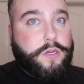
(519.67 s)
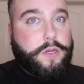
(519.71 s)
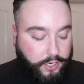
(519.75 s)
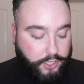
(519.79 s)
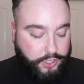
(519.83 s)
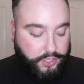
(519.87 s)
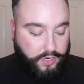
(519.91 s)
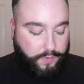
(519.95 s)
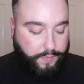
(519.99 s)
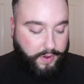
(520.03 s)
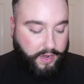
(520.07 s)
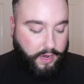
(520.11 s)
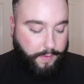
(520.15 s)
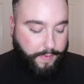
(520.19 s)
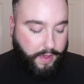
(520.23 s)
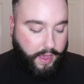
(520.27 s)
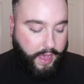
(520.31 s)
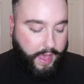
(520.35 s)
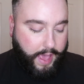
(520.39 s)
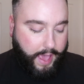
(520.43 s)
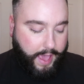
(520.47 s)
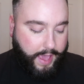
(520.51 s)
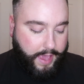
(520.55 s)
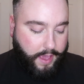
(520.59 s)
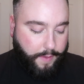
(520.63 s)
I think it should have been
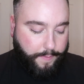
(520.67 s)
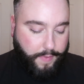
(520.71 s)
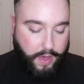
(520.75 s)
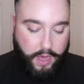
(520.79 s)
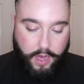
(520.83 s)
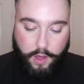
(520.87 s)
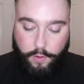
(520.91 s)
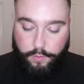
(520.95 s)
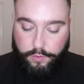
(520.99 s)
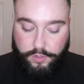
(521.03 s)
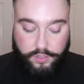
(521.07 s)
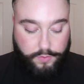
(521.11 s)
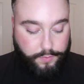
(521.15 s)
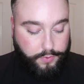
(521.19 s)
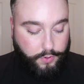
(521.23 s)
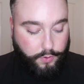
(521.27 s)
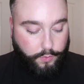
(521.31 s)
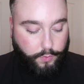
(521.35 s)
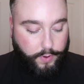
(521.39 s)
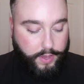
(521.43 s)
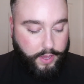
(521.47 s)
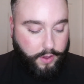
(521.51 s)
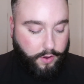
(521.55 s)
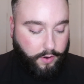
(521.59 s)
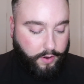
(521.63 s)
about eight pounds,
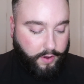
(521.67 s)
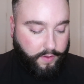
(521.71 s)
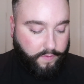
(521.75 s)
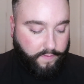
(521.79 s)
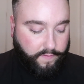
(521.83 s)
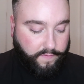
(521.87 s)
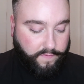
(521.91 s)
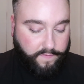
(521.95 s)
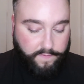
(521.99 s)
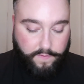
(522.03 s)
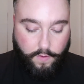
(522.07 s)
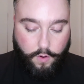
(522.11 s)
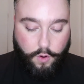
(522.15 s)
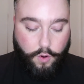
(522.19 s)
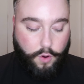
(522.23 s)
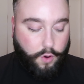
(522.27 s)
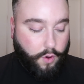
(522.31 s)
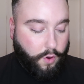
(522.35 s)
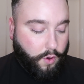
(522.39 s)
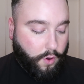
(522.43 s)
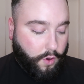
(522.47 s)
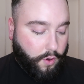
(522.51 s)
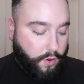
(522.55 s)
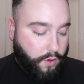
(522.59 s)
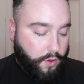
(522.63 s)
but we got it
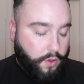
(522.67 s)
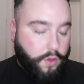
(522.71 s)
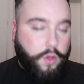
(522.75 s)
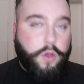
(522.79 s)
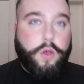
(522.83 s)
for...